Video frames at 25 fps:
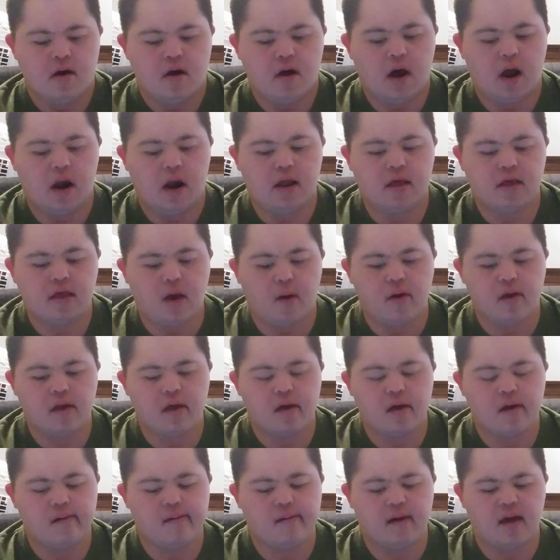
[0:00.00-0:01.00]
And the
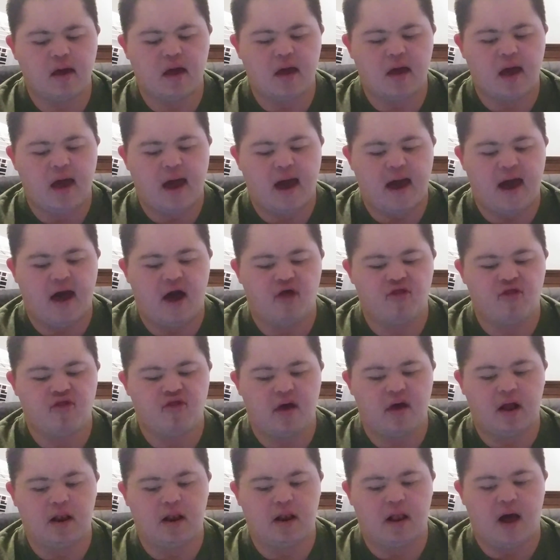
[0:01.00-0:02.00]
WWE has
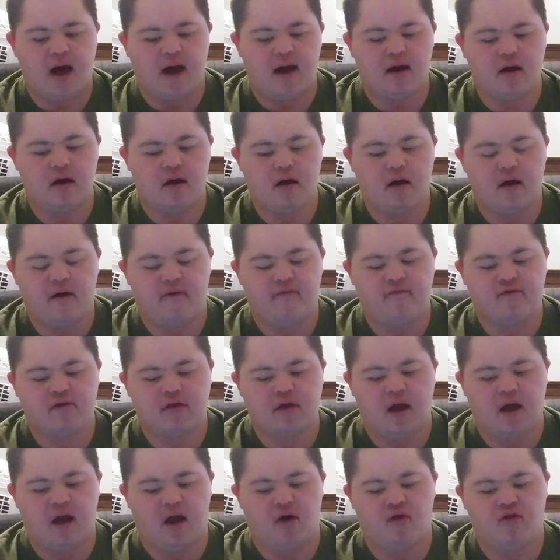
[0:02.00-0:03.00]
a lot of
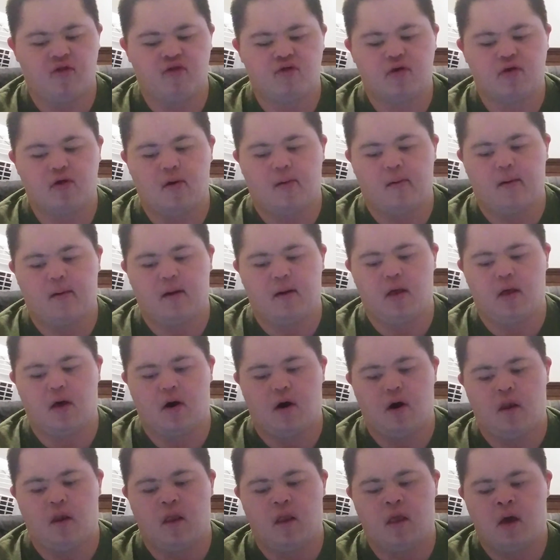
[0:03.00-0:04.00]
things going
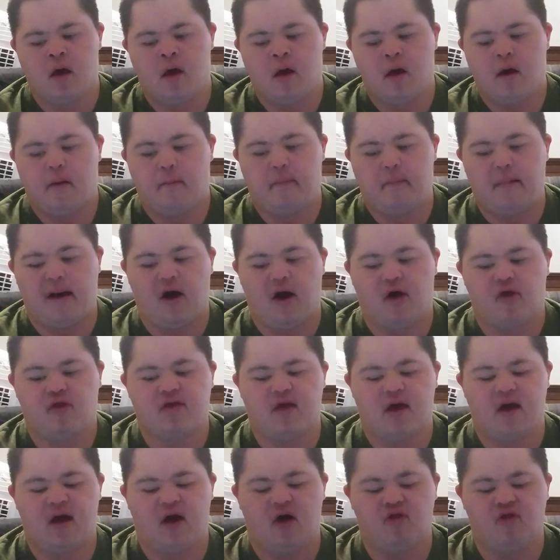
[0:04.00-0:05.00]
on
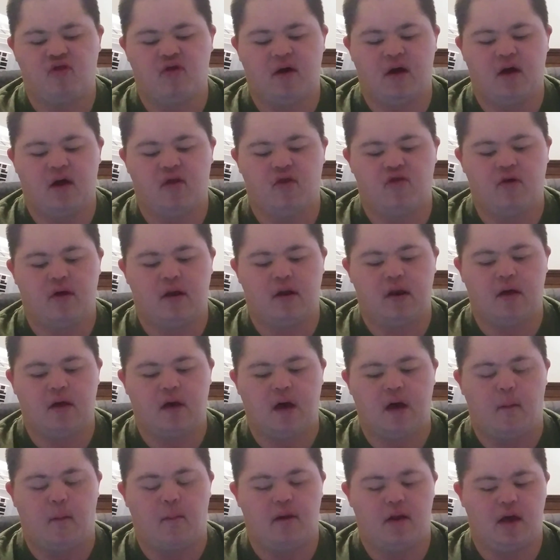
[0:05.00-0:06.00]
backstage inside the
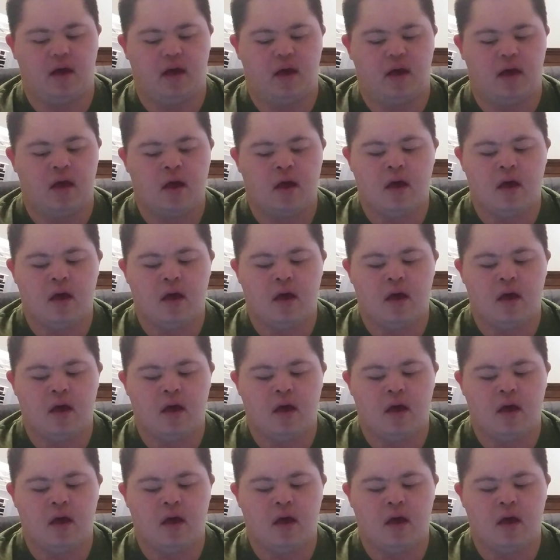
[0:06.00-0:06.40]
company.